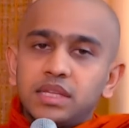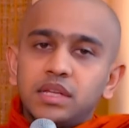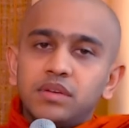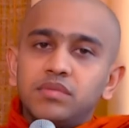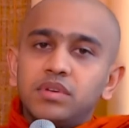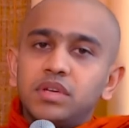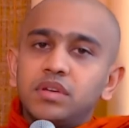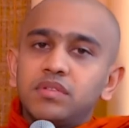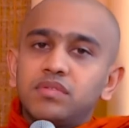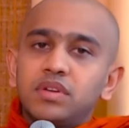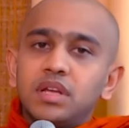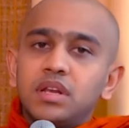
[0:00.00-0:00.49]

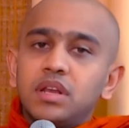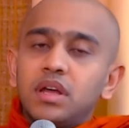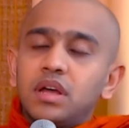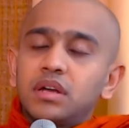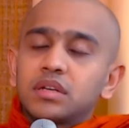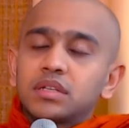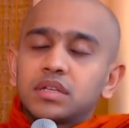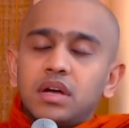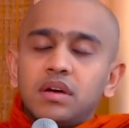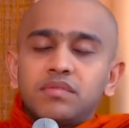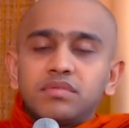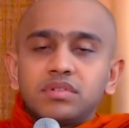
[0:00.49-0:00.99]
feel
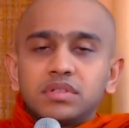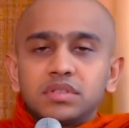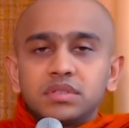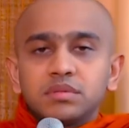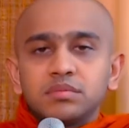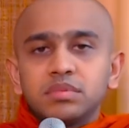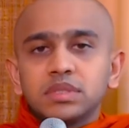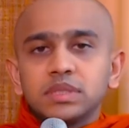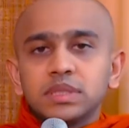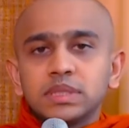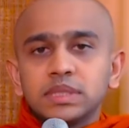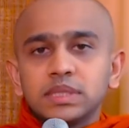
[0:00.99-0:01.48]

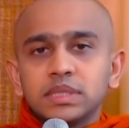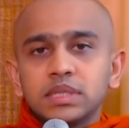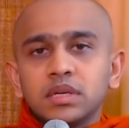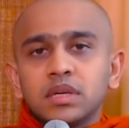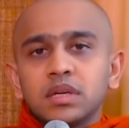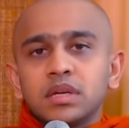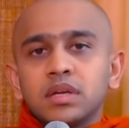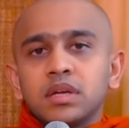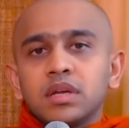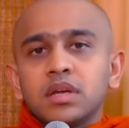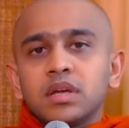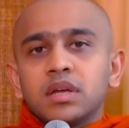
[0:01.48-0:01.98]
uncomfortable,
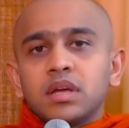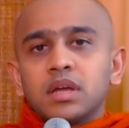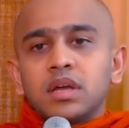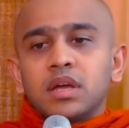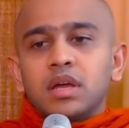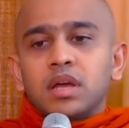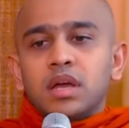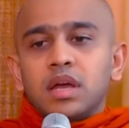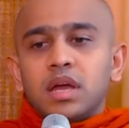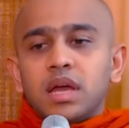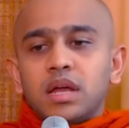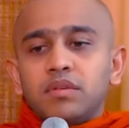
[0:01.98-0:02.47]

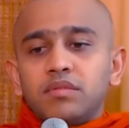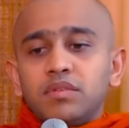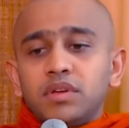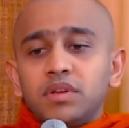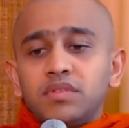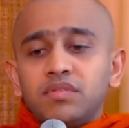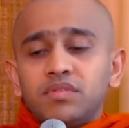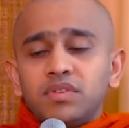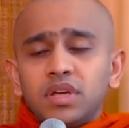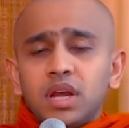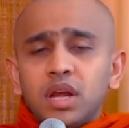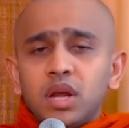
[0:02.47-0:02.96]
and we
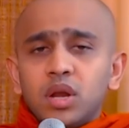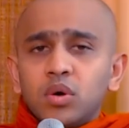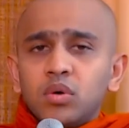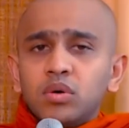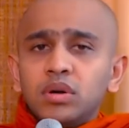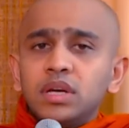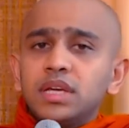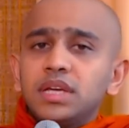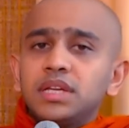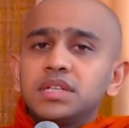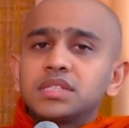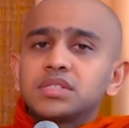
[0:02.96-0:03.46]
feel
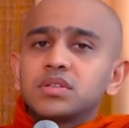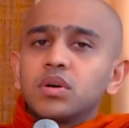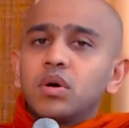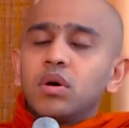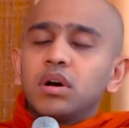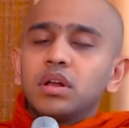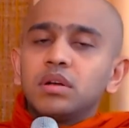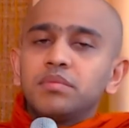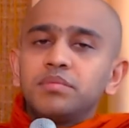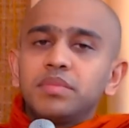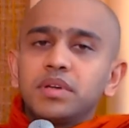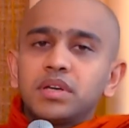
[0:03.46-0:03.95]
lonely. It's all
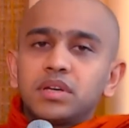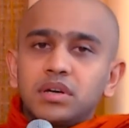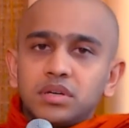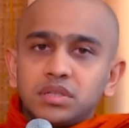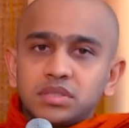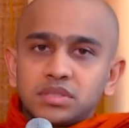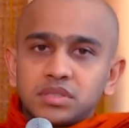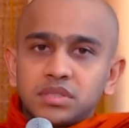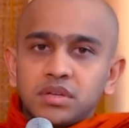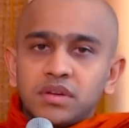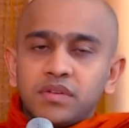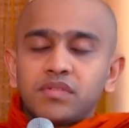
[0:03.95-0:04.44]
because
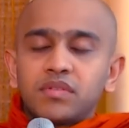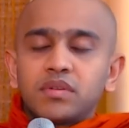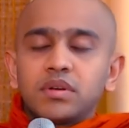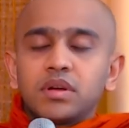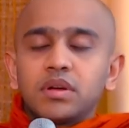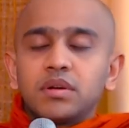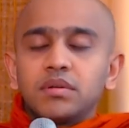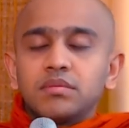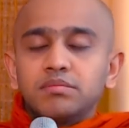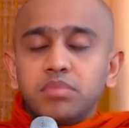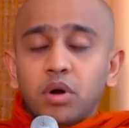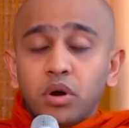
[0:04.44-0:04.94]
of
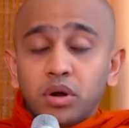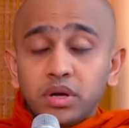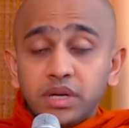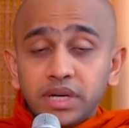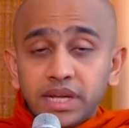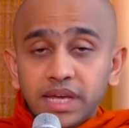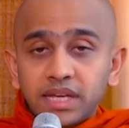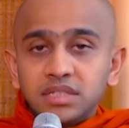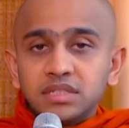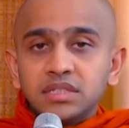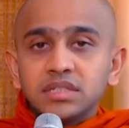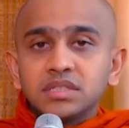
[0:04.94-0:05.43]

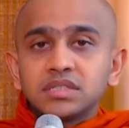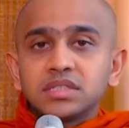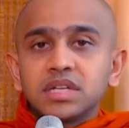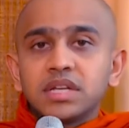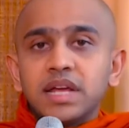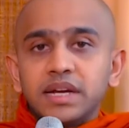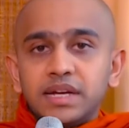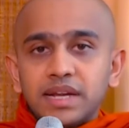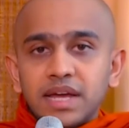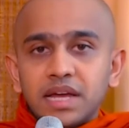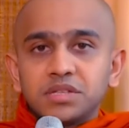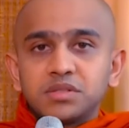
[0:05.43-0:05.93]
bondages and
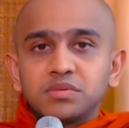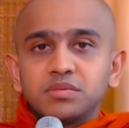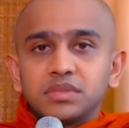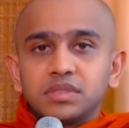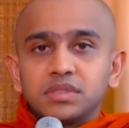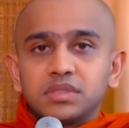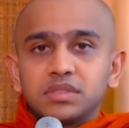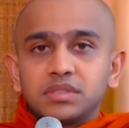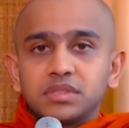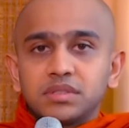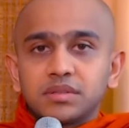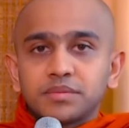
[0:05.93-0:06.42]

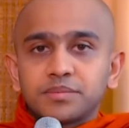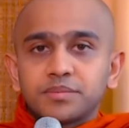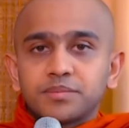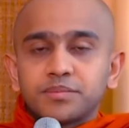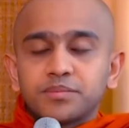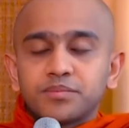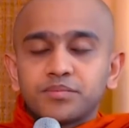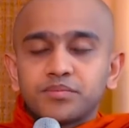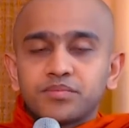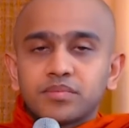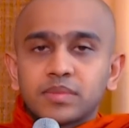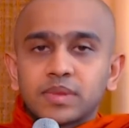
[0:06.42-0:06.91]
attachment
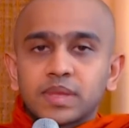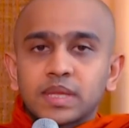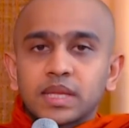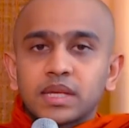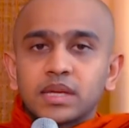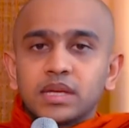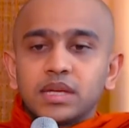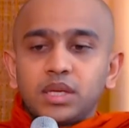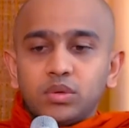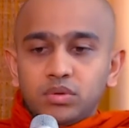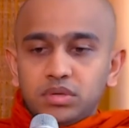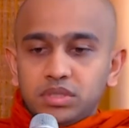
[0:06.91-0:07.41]

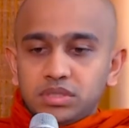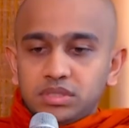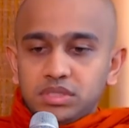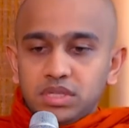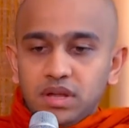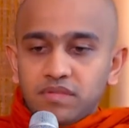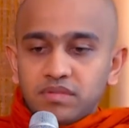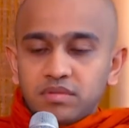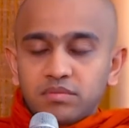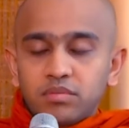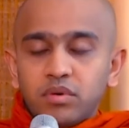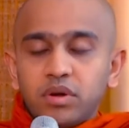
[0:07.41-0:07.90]
towards our
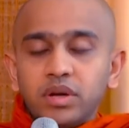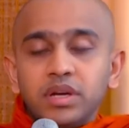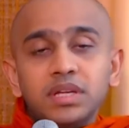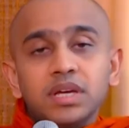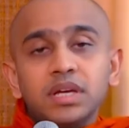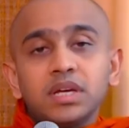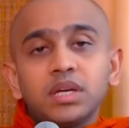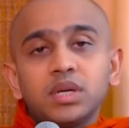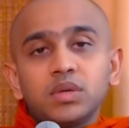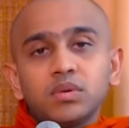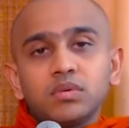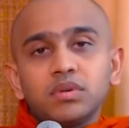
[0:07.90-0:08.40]
body and
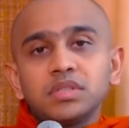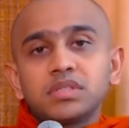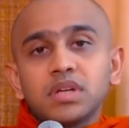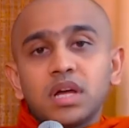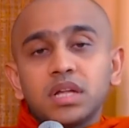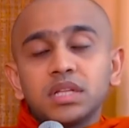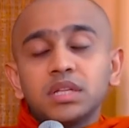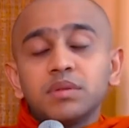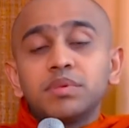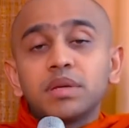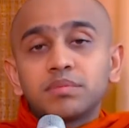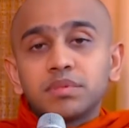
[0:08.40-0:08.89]
towards other
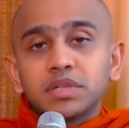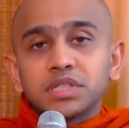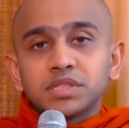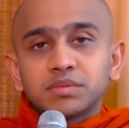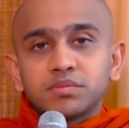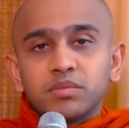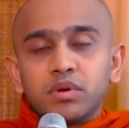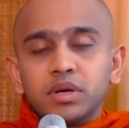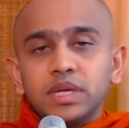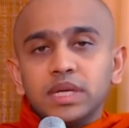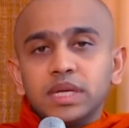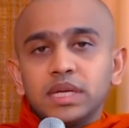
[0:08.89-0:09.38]
people's body.